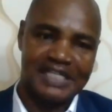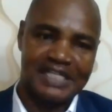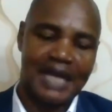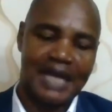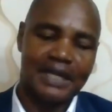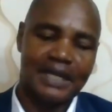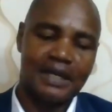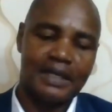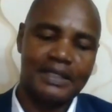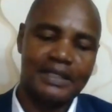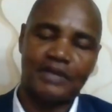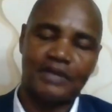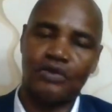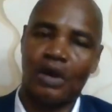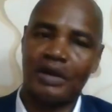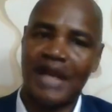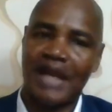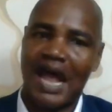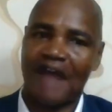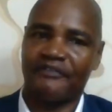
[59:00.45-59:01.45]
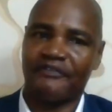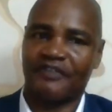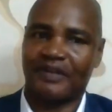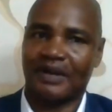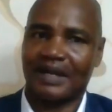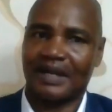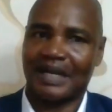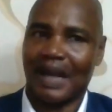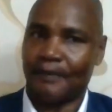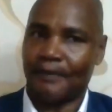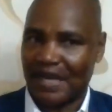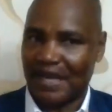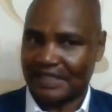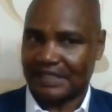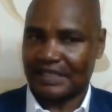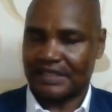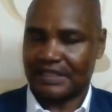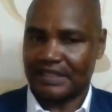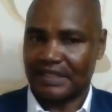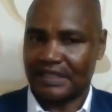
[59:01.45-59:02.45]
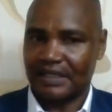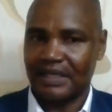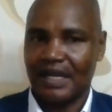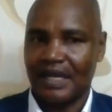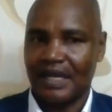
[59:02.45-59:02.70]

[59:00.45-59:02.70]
that they don't have capacity